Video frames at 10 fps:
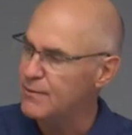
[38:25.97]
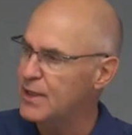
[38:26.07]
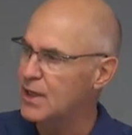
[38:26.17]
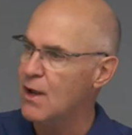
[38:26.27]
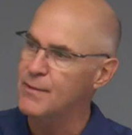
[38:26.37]

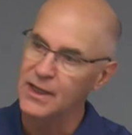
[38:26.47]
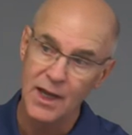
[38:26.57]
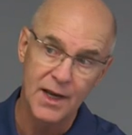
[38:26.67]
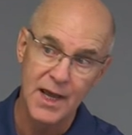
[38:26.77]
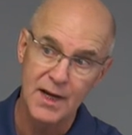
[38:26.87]
becoming
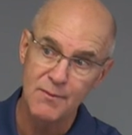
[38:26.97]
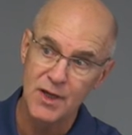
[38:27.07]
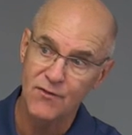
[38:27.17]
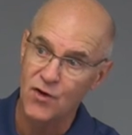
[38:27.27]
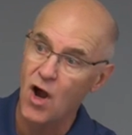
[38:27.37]
an enemy
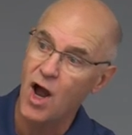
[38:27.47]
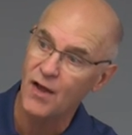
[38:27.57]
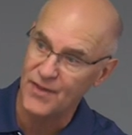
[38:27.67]
of God.